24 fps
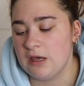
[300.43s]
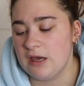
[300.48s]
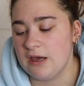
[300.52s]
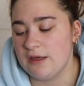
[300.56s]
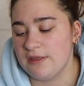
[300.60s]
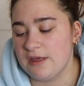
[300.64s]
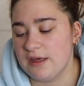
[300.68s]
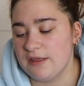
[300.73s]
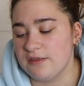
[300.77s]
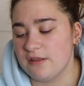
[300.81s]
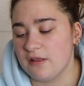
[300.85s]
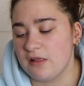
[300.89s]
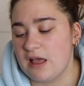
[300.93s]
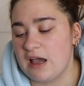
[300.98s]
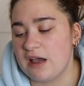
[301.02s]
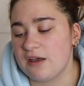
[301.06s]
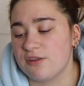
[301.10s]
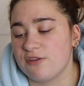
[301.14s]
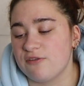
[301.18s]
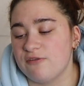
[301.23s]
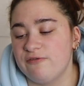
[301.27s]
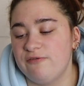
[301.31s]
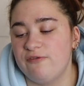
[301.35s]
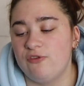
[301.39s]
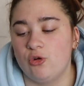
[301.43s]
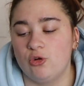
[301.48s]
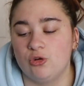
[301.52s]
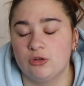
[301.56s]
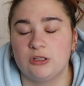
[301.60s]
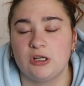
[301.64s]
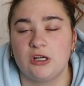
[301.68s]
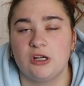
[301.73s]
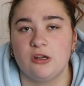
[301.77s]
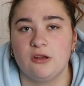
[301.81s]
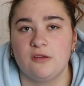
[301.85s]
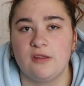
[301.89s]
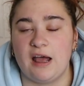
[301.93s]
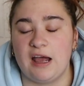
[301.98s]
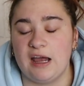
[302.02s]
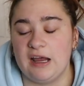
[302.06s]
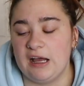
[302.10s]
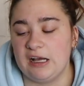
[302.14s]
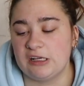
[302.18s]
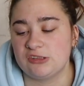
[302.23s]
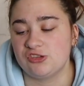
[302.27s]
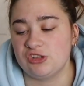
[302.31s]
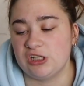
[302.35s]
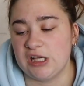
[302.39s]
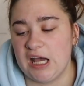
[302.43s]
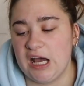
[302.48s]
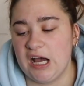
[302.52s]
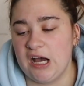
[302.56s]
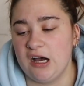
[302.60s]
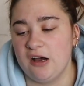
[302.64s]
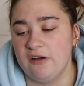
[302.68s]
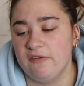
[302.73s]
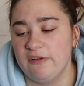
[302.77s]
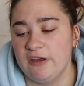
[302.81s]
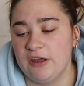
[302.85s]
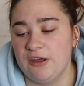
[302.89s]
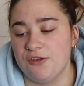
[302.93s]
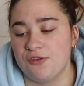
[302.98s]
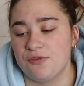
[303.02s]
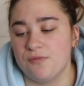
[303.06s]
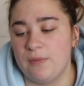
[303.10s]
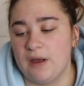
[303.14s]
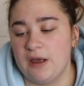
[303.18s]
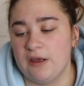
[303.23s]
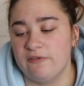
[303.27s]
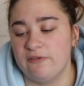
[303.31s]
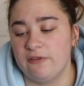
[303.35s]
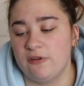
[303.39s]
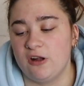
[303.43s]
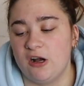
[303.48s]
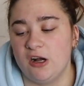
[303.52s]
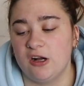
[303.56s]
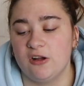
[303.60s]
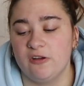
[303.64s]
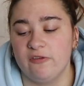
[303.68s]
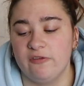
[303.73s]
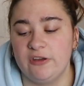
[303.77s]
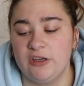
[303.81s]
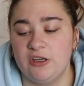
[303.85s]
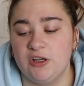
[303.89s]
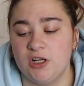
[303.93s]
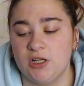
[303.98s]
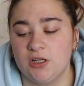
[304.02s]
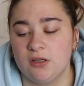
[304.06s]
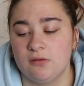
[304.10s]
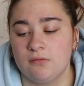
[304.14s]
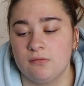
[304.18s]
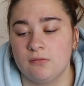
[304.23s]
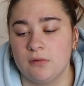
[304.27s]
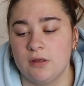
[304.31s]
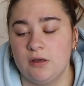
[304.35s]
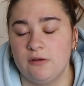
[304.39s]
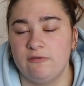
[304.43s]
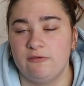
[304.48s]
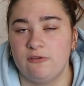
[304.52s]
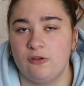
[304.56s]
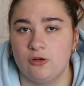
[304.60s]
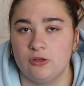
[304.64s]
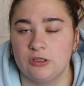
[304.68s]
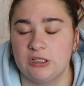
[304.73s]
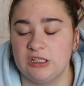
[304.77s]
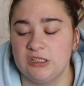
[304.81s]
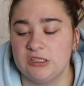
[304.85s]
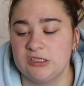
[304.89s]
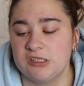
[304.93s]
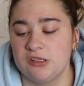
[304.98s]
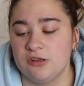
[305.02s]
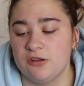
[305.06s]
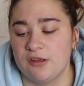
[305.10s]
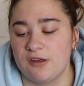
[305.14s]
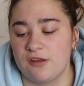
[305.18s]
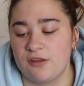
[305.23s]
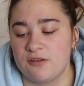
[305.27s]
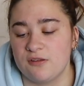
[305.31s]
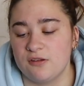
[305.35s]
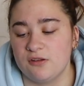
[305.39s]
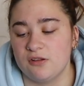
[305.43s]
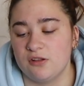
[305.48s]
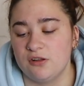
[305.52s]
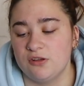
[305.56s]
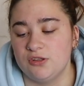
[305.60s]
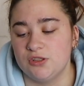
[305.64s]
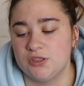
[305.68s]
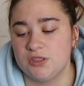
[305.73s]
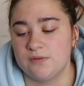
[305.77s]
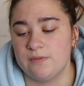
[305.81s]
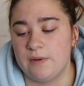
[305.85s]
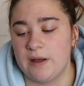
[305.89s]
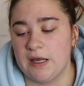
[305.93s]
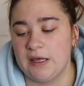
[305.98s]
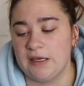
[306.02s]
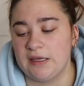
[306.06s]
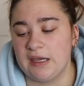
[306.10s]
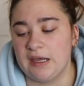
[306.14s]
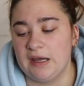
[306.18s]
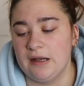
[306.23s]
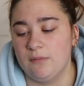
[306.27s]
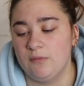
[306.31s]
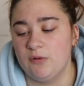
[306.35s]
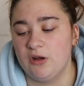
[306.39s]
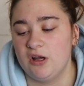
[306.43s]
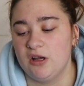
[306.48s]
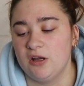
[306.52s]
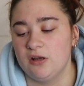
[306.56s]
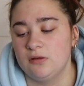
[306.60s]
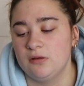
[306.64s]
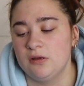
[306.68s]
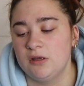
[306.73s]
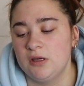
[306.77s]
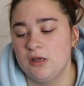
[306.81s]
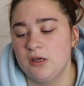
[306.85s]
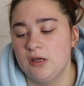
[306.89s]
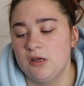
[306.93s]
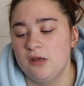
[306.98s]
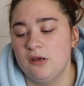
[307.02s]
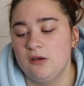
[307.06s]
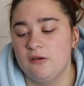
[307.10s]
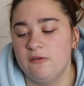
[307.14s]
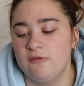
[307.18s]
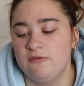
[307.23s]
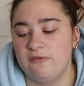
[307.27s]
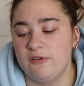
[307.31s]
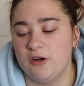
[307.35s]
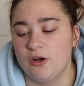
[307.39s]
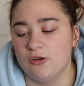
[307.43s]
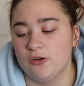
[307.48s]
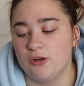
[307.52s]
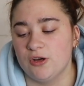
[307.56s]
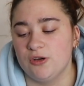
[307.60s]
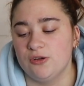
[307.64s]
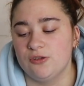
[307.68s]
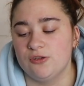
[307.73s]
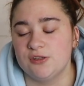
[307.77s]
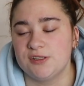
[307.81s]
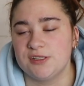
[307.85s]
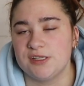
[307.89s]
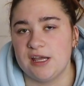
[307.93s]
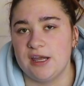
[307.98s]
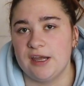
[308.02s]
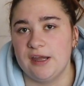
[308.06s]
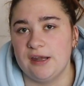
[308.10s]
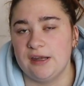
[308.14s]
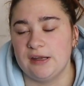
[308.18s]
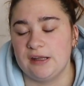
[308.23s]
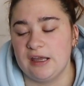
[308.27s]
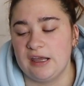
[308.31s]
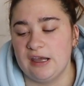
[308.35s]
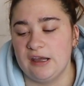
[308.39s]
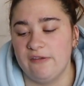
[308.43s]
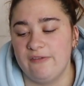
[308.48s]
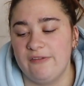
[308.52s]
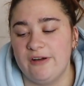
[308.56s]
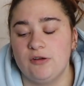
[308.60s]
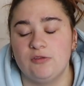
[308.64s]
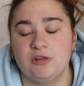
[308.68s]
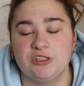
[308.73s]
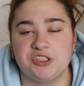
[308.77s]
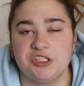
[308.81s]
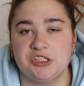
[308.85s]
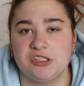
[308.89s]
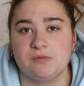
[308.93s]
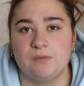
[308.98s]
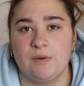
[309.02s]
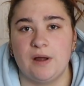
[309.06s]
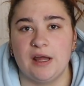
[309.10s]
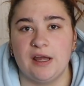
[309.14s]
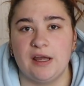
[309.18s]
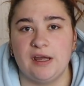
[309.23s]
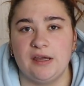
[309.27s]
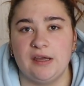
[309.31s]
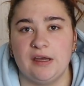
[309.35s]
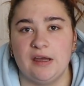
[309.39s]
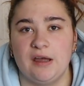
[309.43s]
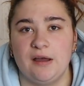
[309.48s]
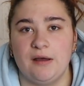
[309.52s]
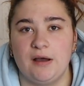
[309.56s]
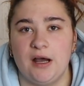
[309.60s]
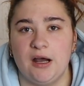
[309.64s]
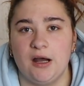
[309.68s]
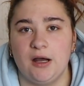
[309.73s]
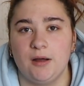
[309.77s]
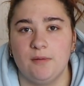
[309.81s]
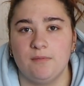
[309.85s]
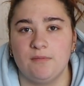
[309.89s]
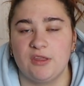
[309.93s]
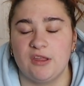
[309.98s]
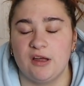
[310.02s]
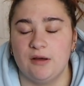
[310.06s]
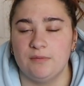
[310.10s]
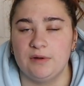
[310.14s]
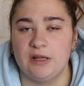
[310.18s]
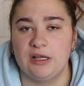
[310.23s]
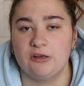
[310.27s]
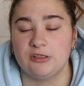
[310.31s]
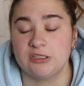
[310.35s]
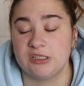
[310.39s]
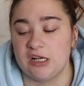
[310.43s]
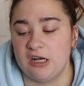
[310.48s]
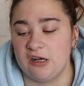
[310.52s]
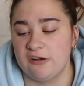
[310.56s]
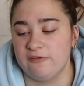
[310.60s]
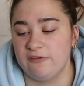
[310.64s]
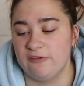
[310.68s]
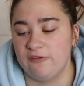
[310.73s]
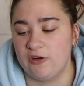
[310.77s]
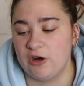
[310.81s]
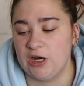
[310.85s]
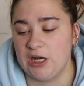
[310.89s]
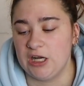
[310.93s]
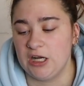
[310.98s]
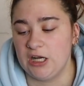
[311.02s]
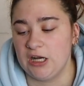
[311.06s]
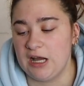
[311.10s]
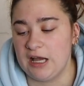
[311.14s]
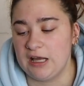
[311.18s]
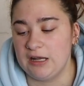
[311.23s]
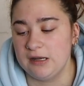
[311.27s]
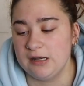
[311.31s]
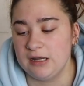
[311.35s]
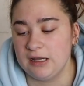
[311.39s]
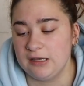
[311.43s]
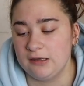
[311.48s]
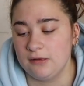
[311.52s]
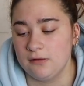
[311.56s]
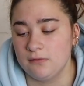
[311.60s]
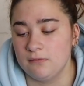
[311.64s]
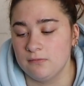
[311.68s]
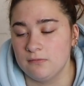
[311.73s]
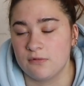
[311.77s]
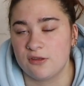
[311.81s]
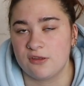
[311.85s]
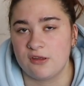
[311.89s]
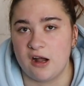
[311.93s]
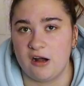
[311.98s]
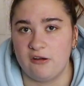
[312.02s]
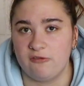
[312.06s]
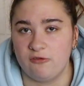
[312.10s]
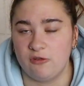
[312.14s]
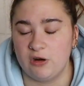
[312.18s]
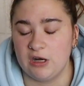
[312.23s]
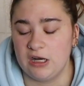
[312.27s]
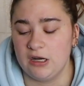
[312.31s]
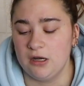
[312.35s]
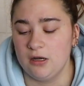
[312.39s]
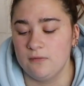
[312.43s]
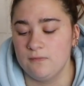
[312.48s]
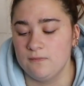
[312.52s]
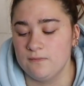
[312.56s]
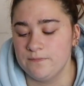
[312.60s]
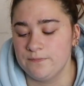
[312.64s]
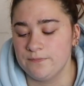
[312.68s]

And then the last folder that I actually have is my photography folder. So this includes my camera, photos, and Canva, which is my thumbnail software editing software.